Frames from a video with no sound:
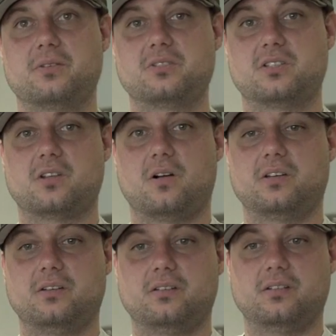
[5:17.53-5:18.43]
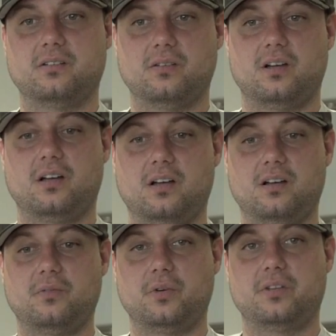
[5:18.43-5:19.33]
I was just talking
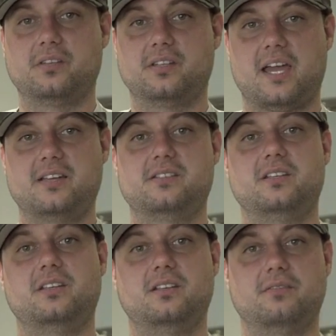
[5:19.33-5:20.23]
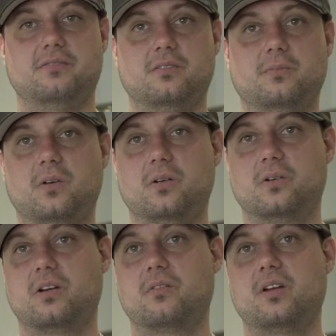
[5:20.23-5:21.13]
with Casey from
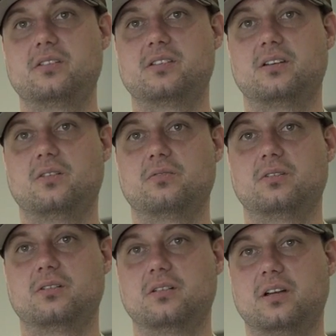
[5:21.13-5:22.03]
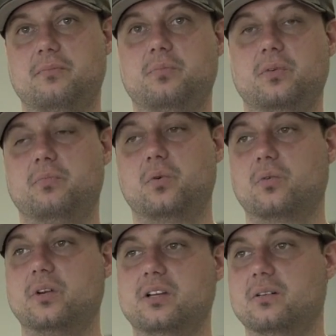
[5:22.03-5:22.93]
Underground Racing over in
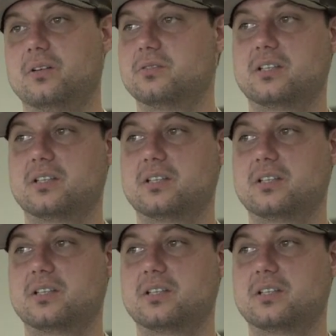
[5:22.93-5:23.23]
Puerto Rico, and he was